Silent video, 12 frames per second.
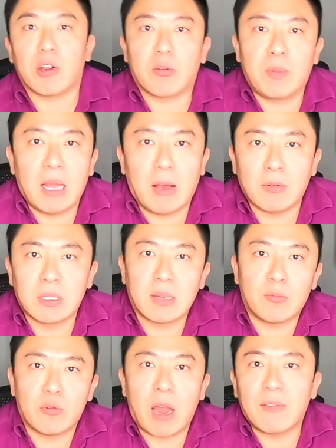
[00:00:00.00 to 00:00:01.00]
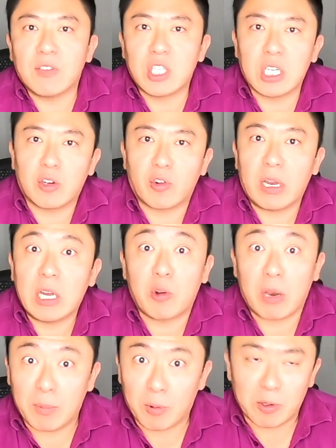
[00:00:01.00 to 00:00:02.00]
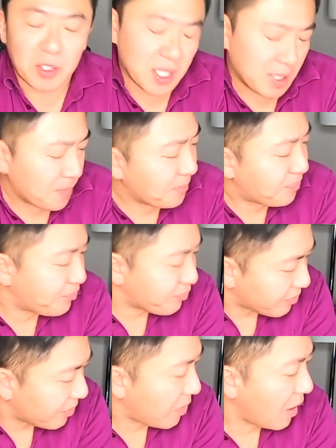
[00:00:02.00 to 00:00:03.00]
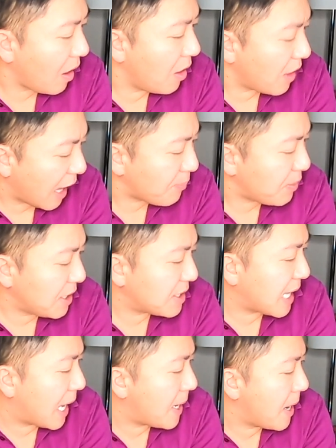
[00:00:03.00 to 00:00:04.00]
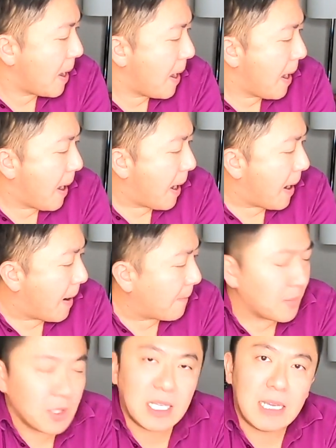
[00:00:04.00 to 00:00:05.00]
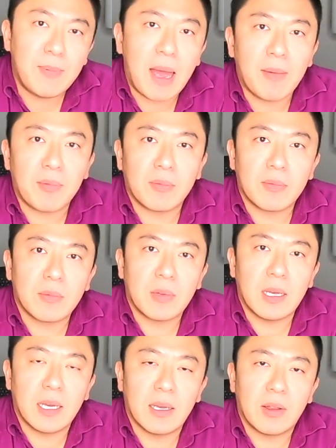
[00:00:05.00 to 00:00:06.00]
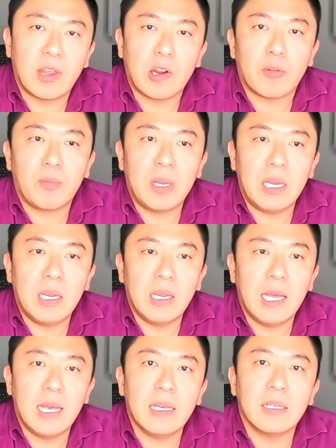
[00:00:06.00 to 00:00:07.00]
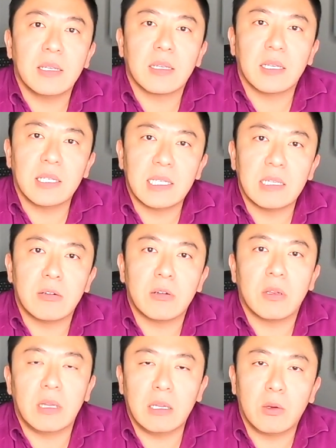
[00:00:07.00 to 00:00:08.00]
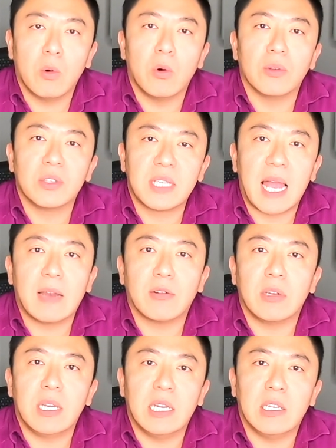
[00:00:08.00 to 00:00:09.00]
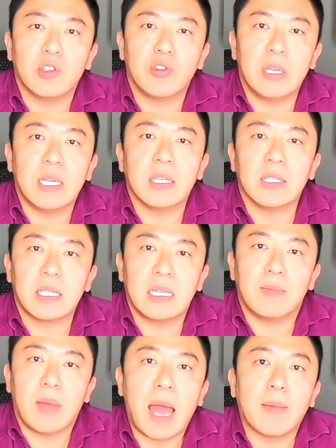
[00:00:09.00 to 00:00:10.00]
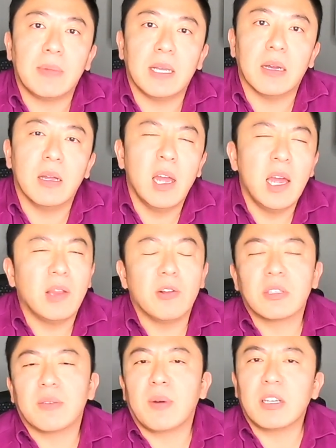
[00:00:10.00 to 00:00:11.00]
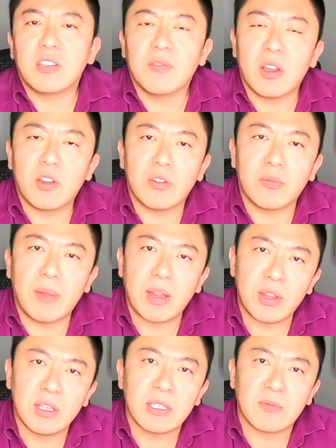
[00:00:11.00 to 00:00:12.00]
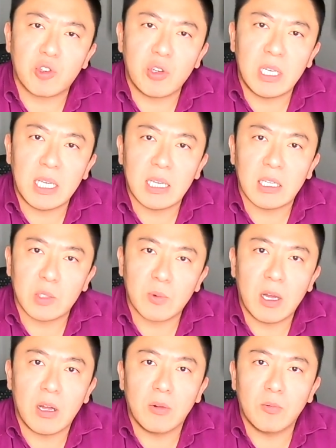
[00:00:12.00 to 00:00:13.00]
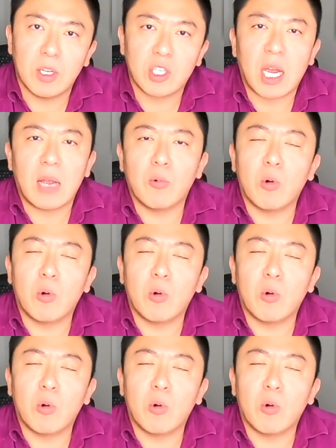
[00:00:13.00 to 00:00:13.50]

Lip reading: therapy, I was some ravaging cray-cray person. That being said, Cpap therapy is considered the gold standard in treating sleep apnea. There's a bunch of other methods of treating it as well, which I